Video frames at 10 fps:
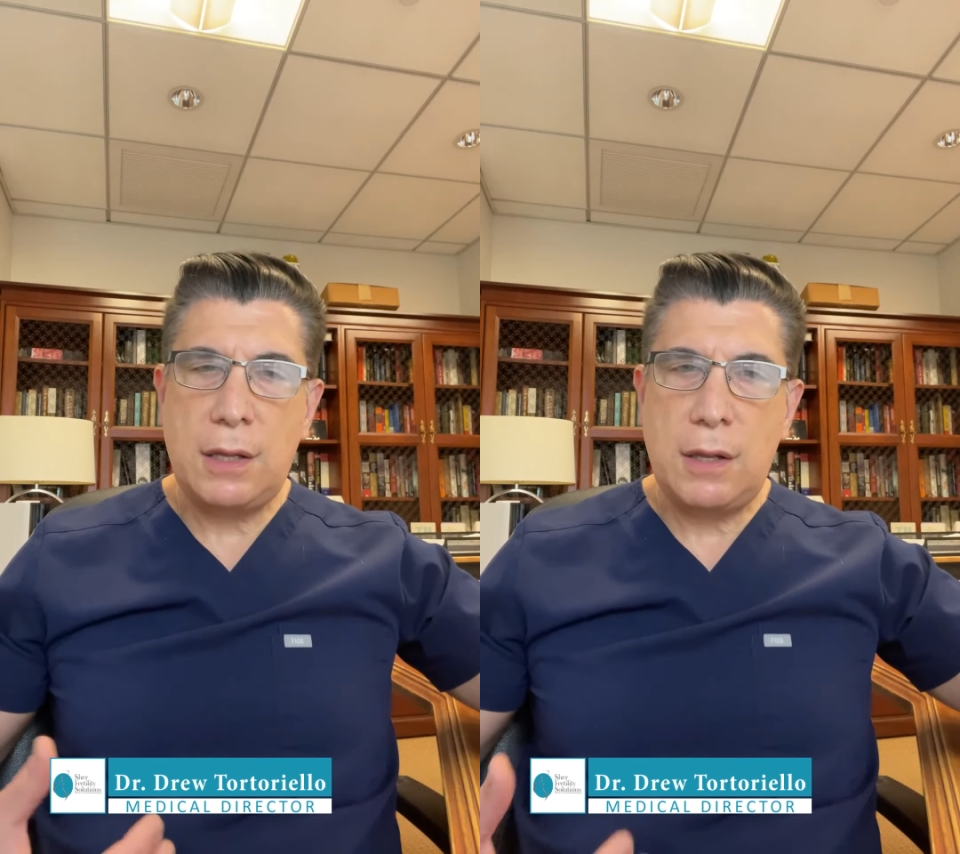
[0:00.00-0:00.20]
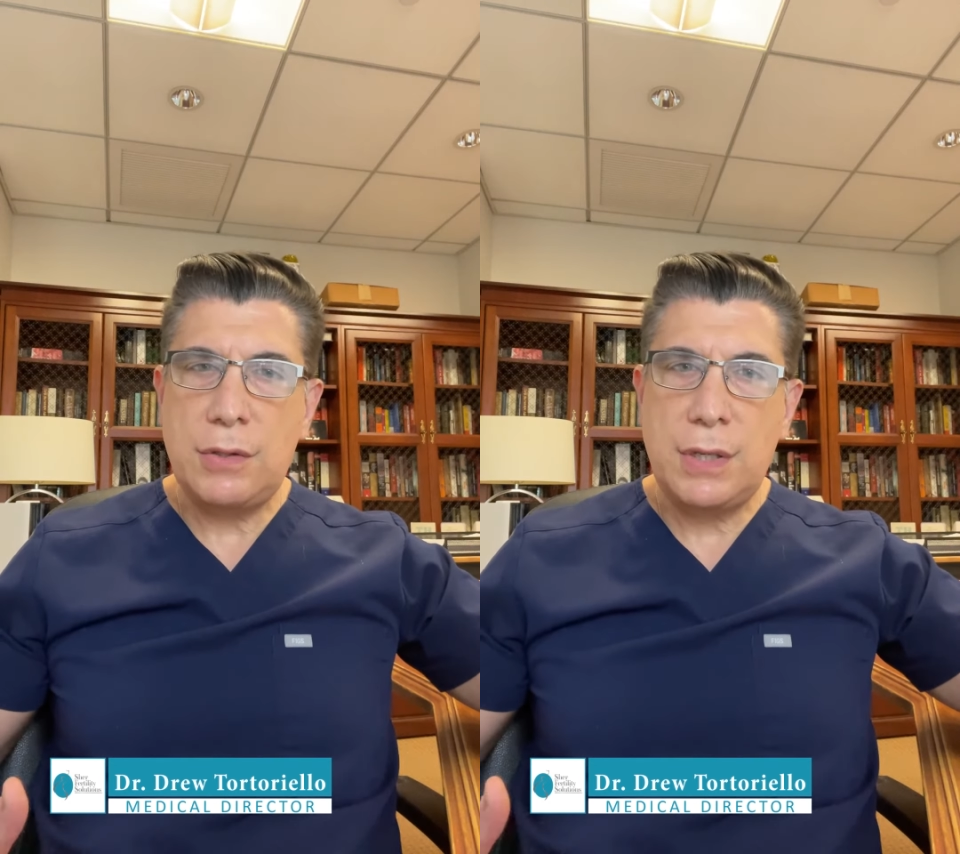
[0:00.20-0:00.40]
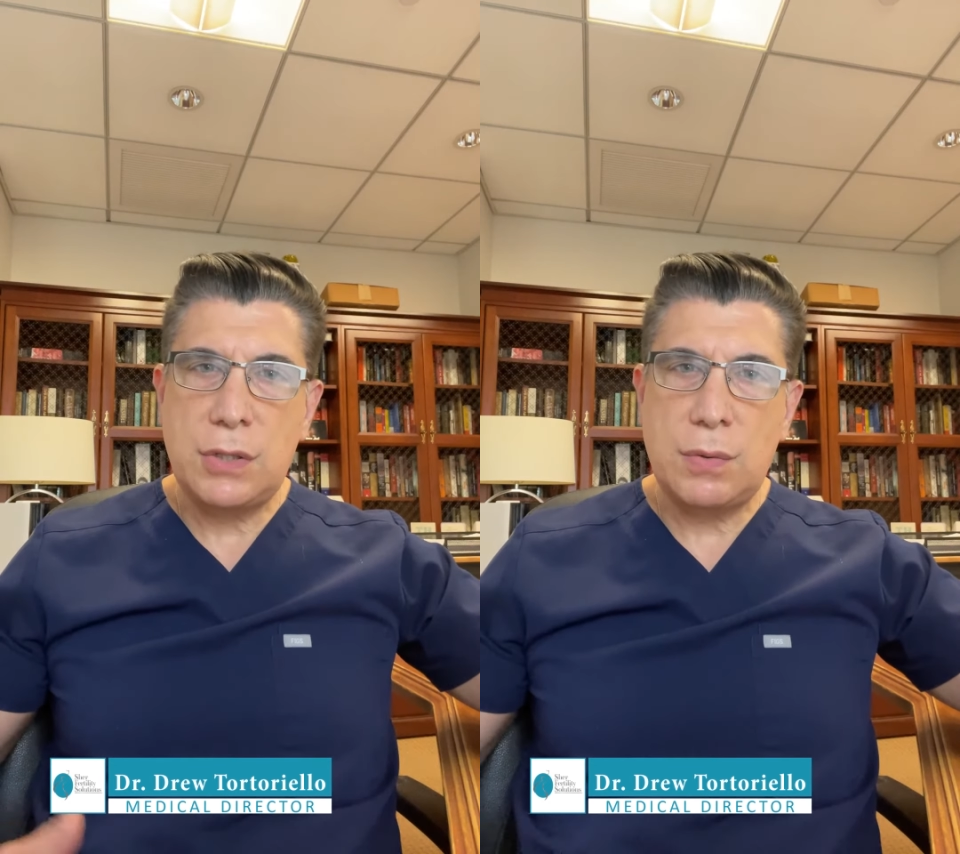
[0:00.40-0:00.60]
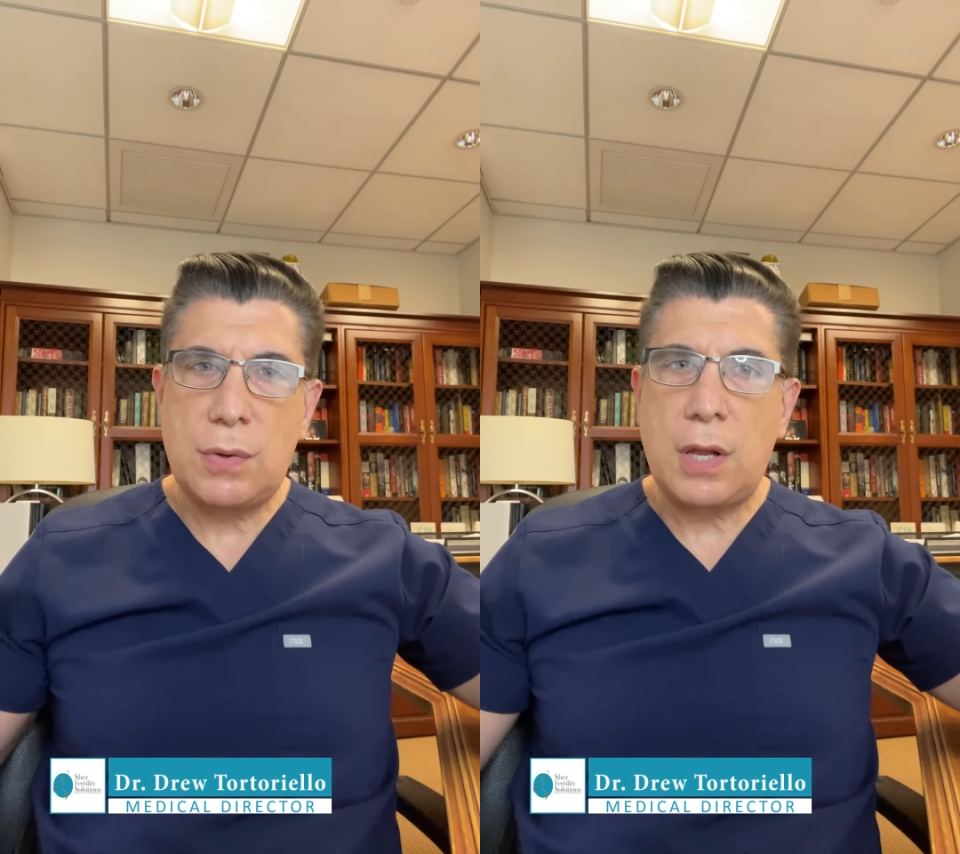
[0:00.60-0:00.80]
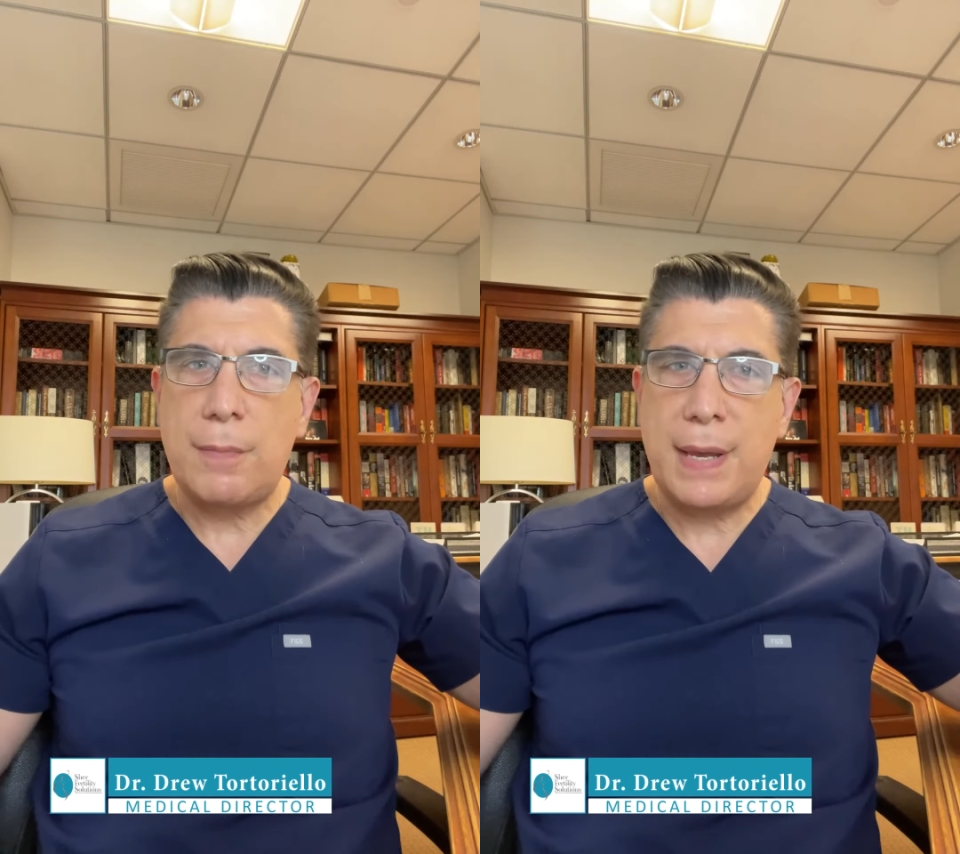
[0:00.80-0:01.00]
closeness with
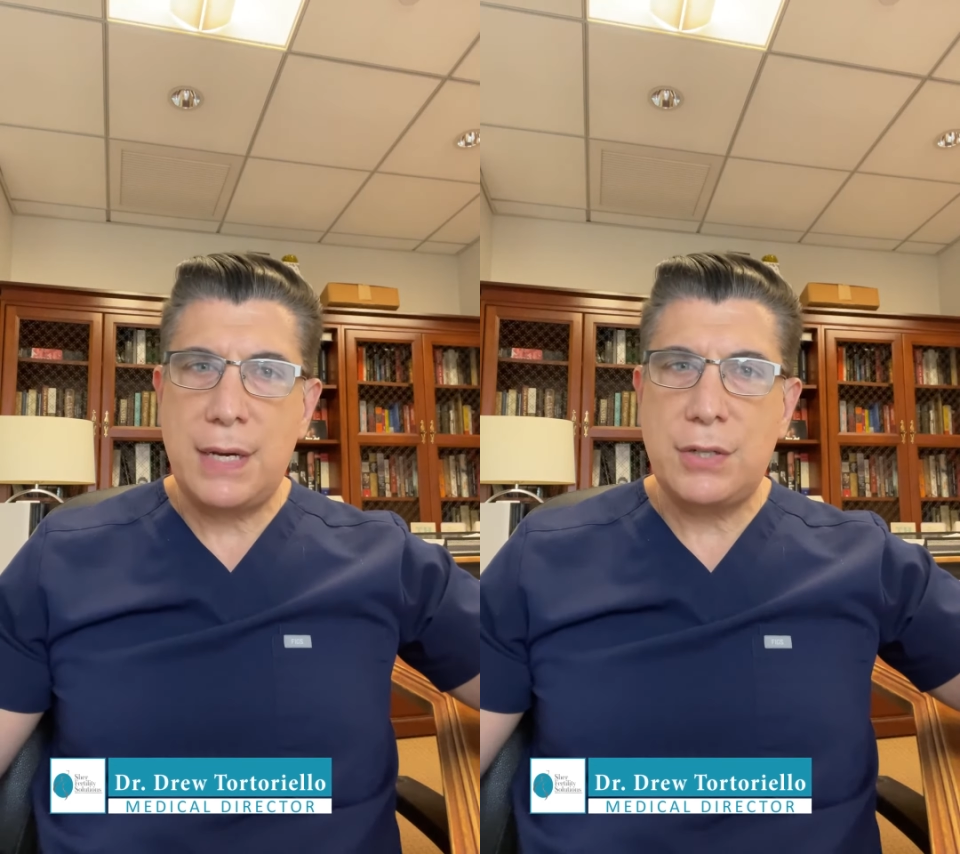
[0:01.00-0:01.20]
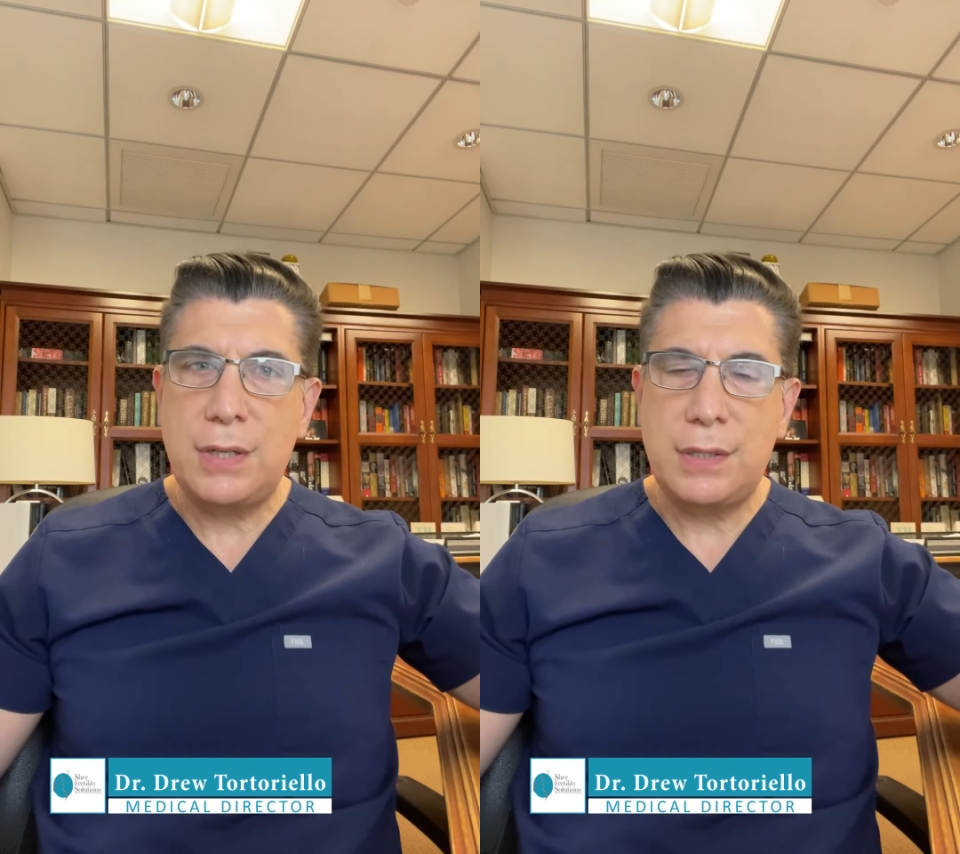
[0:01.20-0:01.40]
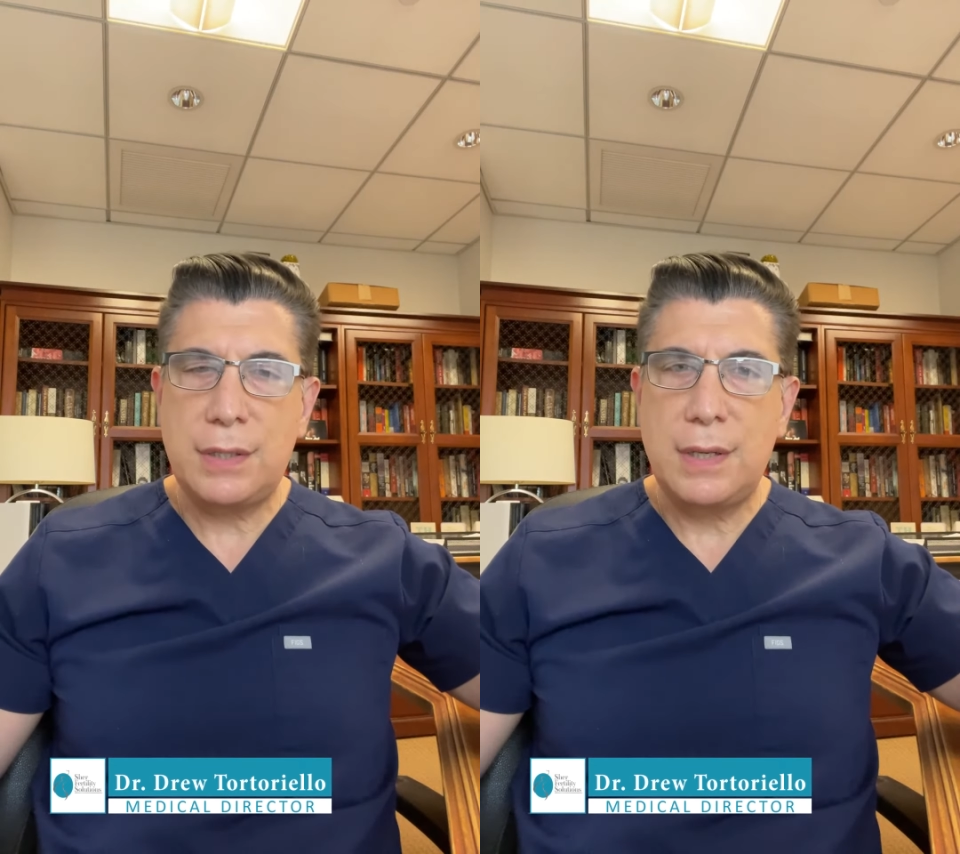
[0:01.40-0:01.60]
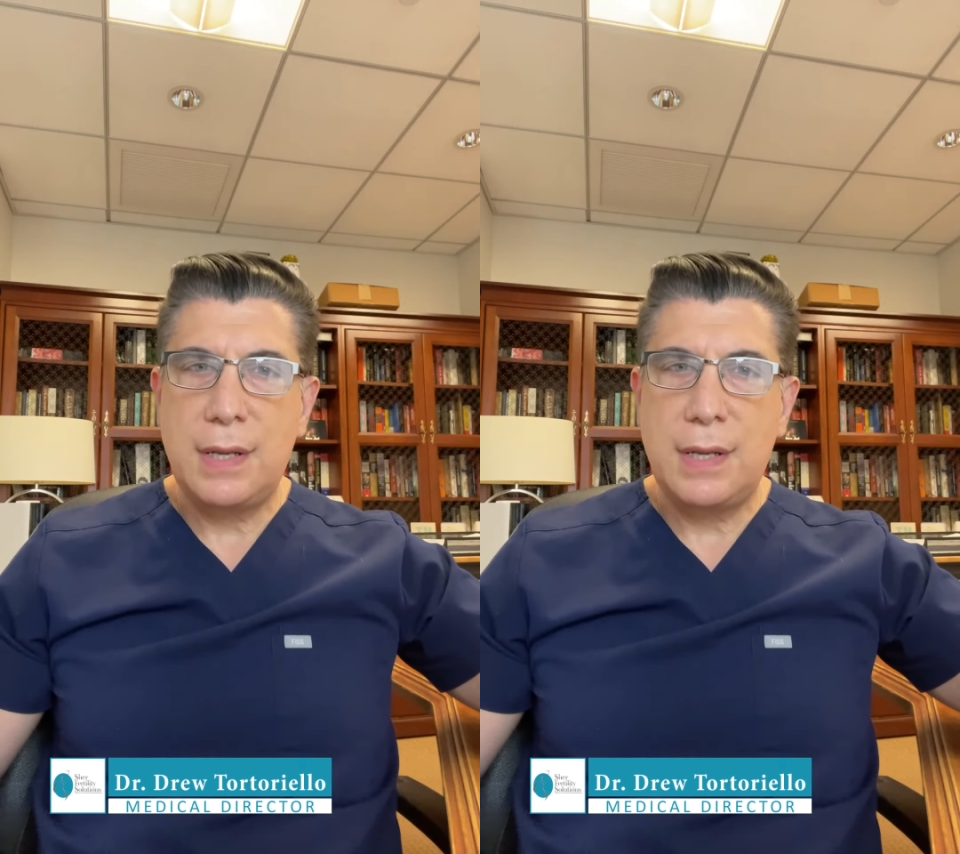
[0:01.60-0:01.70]
all our patients.